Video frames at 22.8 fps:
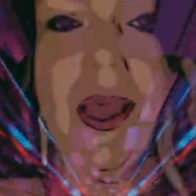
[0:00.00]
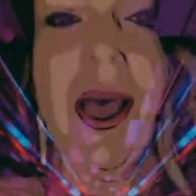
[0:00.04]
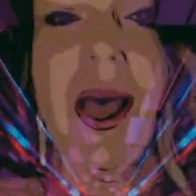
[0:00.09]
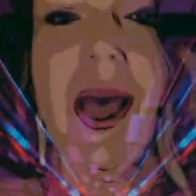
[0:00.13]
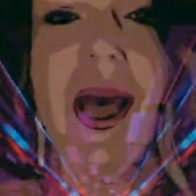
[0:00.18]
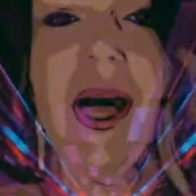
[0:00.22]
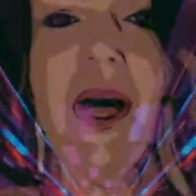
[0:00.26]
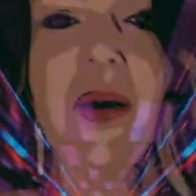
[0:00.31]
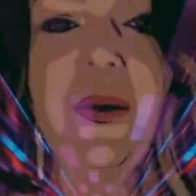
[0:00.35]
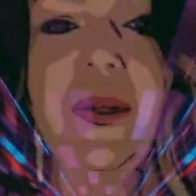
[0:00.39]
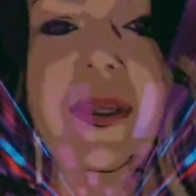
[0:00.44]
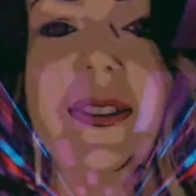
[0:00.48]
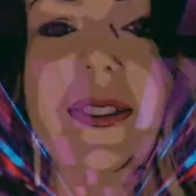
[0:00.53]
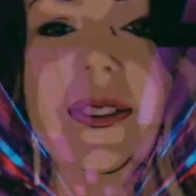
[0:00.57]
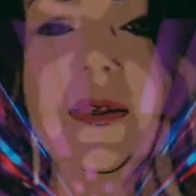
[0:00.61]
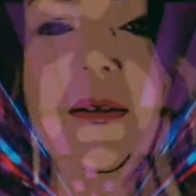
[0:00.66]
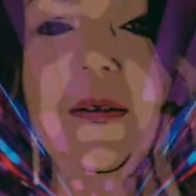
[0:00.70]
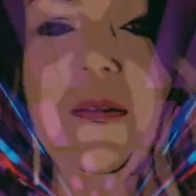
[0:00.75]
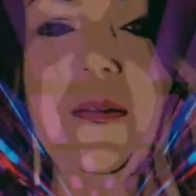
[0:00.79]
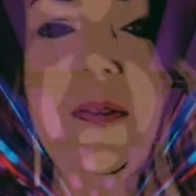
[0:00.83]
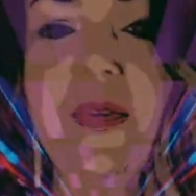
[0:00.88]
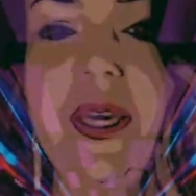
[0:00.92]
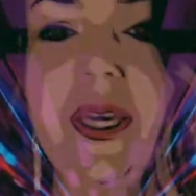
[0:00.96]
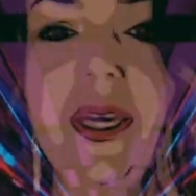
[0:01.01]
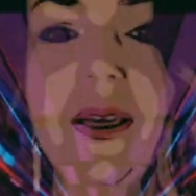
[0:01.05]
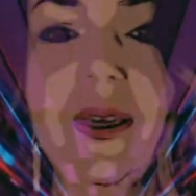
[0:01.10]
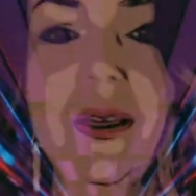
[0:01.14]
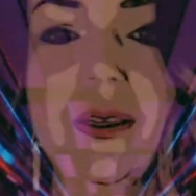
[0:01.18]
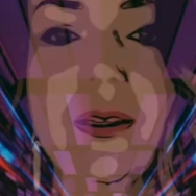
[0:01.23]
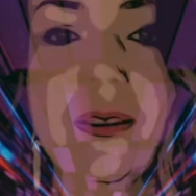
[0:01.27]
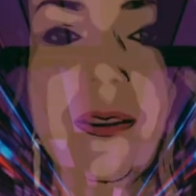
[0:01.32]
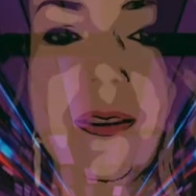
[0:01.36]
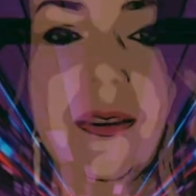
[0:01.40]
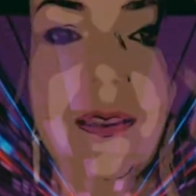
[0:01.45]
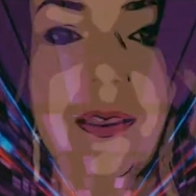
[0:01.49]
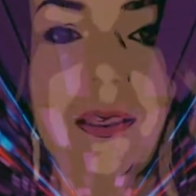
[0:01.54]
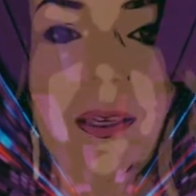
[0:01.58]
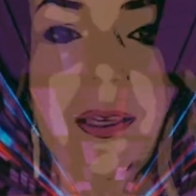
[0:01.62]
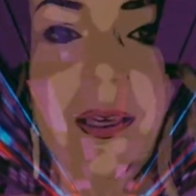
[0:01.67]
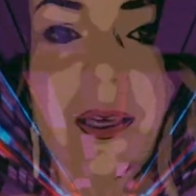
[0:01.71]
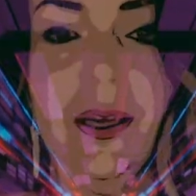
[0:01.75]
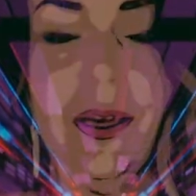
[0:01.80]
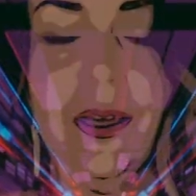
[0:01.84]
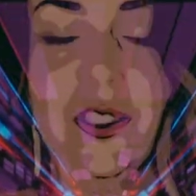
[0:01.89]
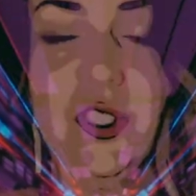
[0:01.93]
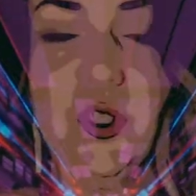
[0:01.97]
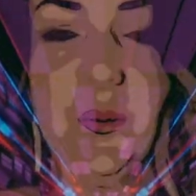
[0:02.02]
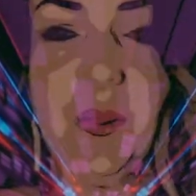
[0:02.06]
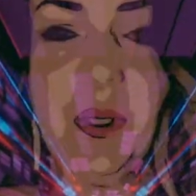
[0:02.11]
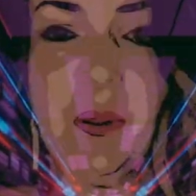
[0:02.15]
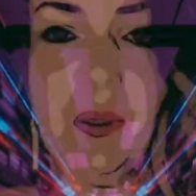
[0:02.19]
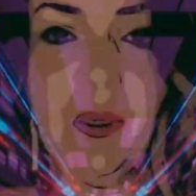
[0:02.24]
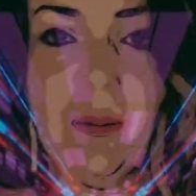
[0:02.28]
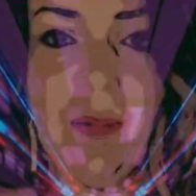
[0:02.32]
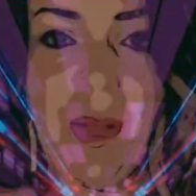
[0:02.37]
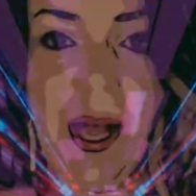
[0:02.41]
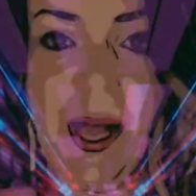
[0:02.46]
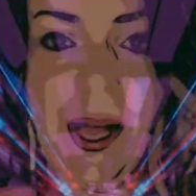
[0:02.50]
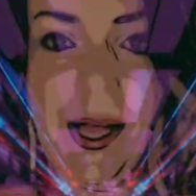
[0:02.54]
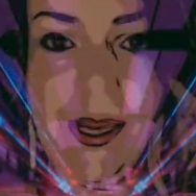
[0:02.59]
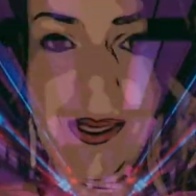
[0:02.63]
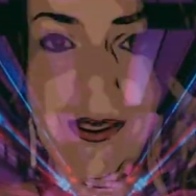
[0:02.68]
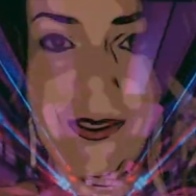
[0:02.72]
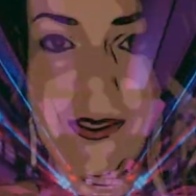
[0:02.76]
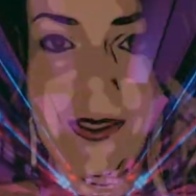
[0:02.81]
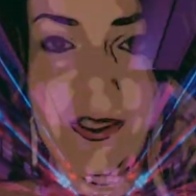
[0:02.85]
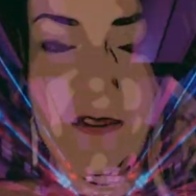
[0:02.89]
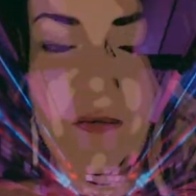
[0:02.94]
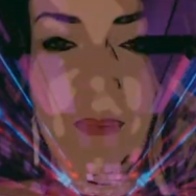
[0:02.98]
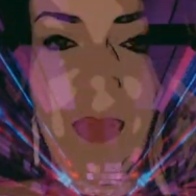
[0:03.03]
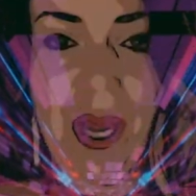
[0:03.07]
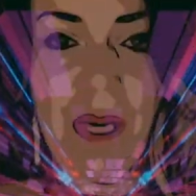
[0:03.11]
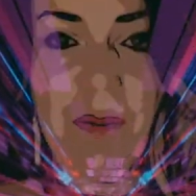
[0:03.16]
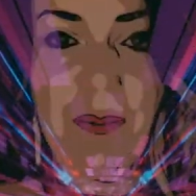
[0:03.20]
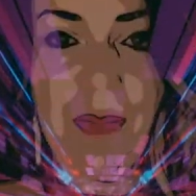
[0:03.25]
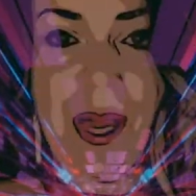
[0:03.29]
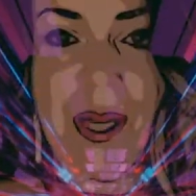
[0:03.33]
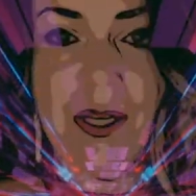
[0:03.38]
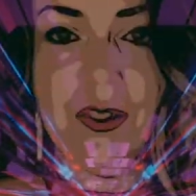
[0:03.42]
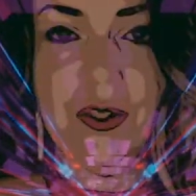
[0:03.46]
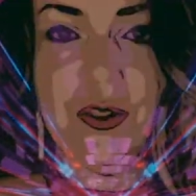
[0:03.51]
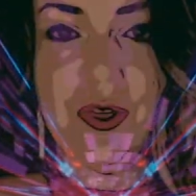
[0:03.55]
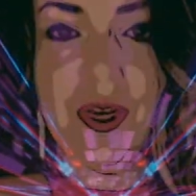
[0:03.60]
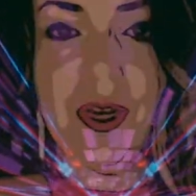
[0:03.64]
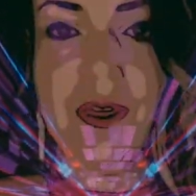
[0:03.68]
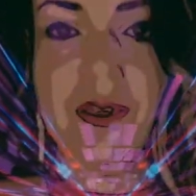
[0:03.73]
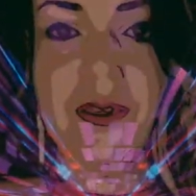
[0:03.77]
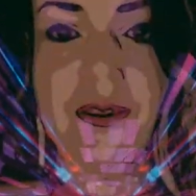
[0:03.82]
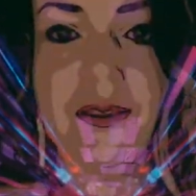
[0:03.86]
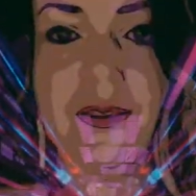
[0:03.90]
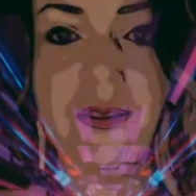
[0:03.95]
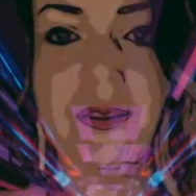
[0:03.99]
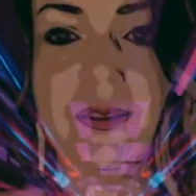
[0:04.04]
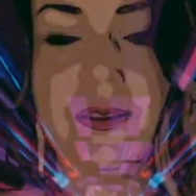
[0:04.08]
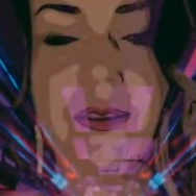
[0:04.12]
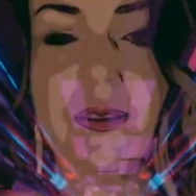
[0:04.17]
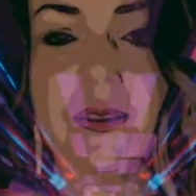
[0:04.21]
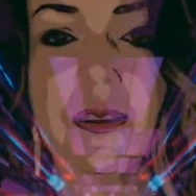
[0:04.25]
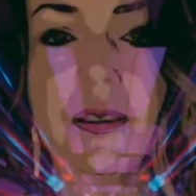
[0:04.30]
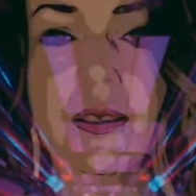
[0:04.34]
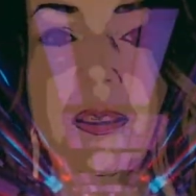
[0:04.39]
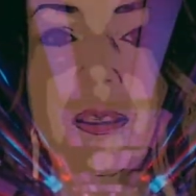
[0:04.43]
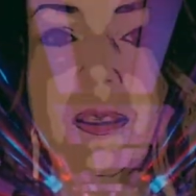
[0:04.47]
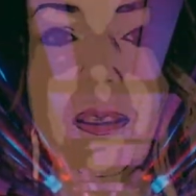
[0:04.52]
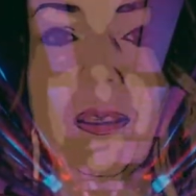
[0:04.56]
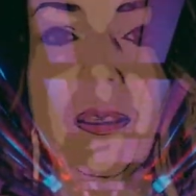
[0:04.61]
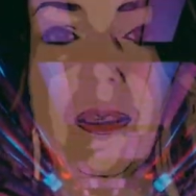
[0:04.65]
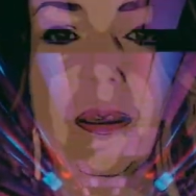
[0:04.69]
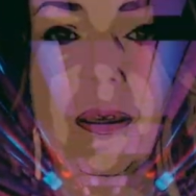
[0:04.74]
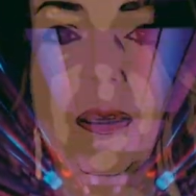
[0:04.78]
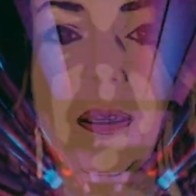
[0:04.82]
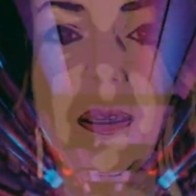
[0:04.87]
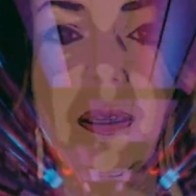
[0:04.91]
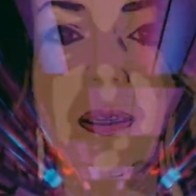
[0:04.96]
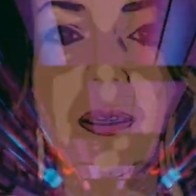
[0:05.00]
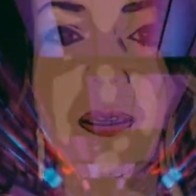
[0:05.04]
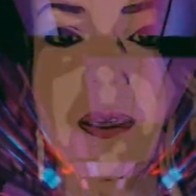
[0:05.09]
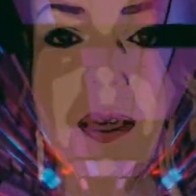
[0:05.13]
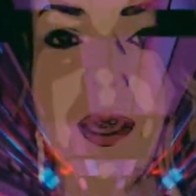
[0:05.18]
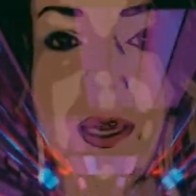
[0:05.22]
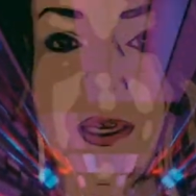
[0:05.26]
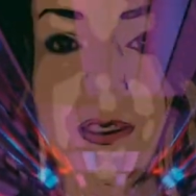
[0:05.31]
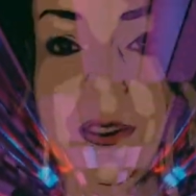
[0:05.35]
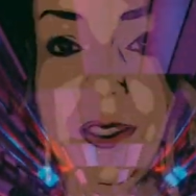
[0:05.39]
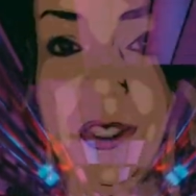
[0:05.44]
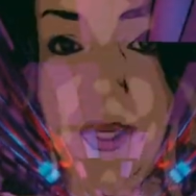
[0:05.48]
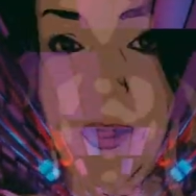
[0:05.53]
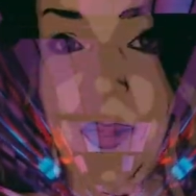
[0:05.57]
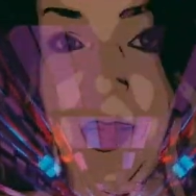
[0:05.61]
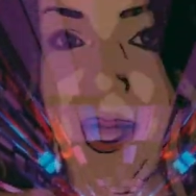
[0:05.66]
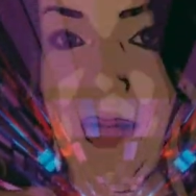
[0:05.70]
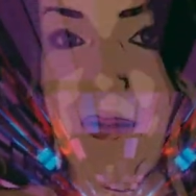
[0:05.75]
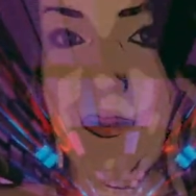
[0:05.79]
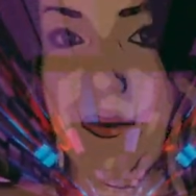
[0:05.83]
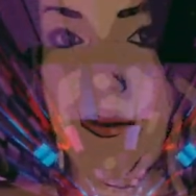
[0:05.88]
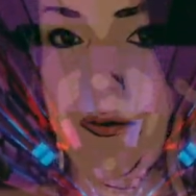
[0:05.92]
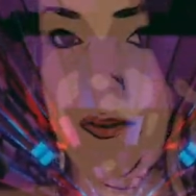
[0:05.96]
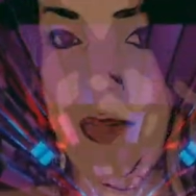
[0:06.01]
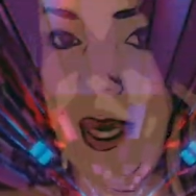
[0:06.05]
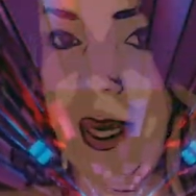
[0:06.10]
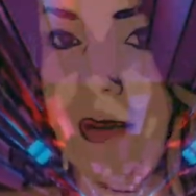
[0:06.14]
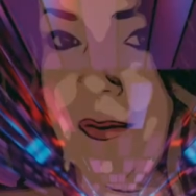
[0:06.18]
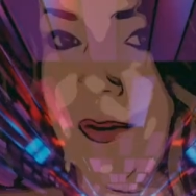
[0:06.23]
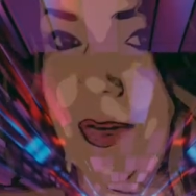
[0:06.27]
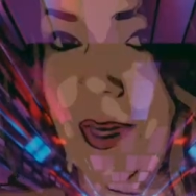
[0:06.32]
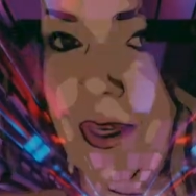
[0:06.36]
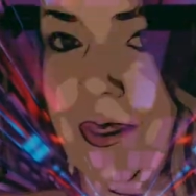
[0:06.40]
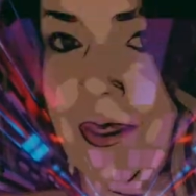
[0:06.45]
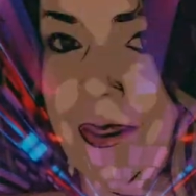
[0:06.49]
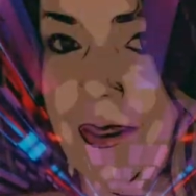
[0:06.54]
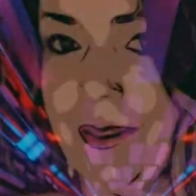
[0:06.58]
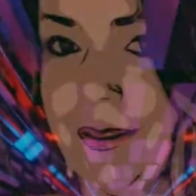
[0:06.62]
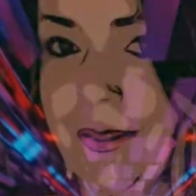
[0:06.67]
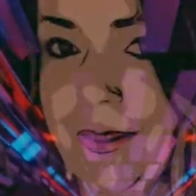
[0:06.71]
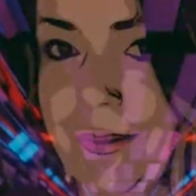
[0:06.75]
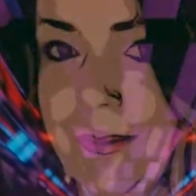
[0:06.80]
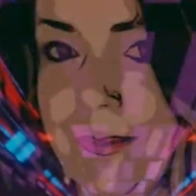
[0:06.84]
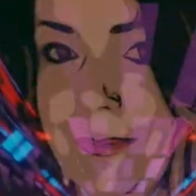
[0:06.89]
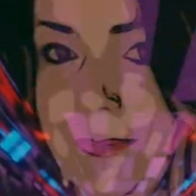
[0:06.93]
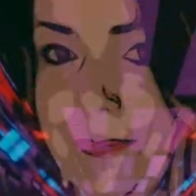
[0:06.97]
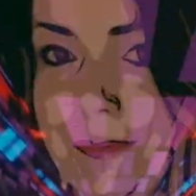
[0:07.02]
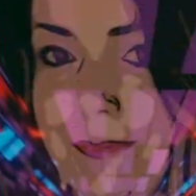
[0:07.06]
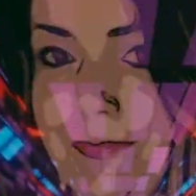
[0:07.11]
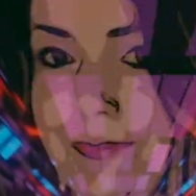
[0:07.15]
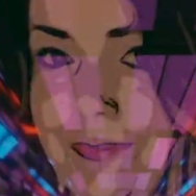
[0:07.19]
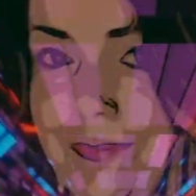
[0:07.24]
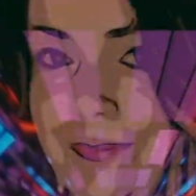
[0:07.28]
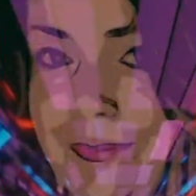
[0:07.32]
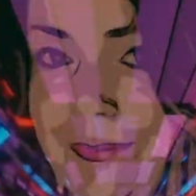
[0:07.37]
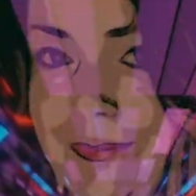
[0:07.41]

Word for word: How does it feel to be reminded of my mantras? Do you have a favorite? Hmm?